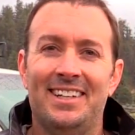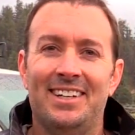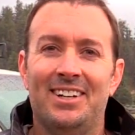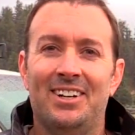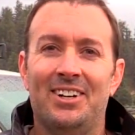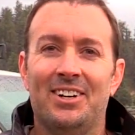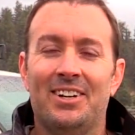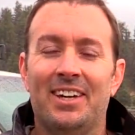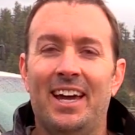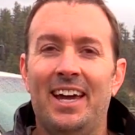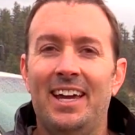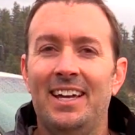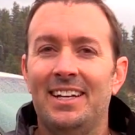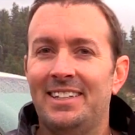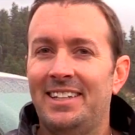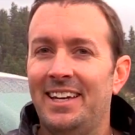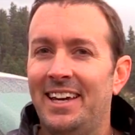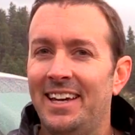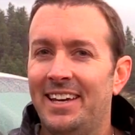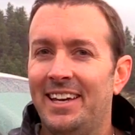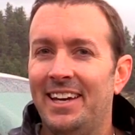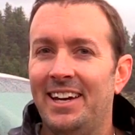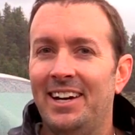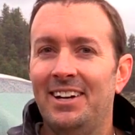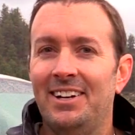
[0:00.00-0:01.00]
Okay,
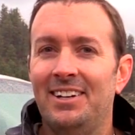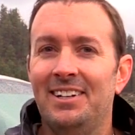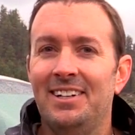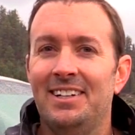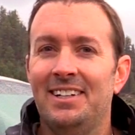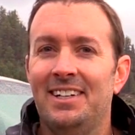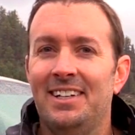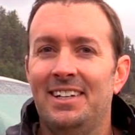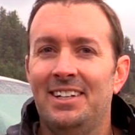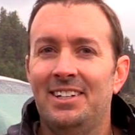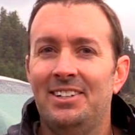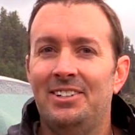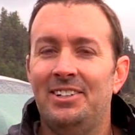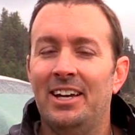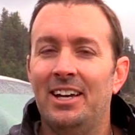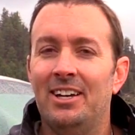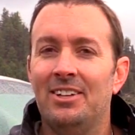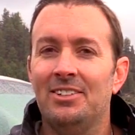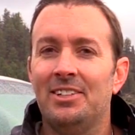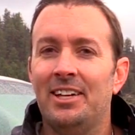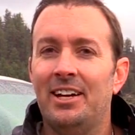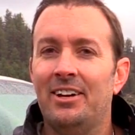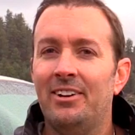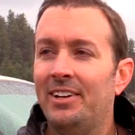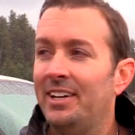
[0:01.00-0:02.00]
take care.
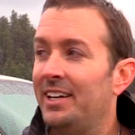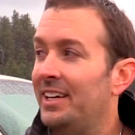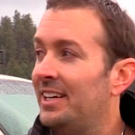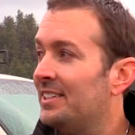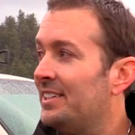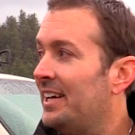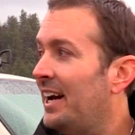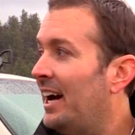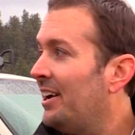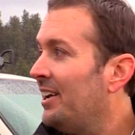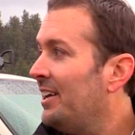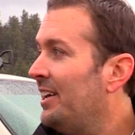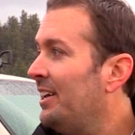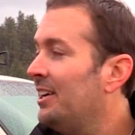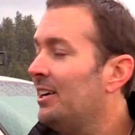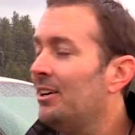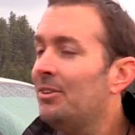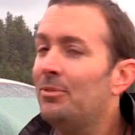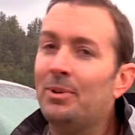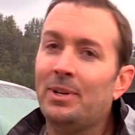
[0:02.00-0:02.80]
JL Zaring is out of here.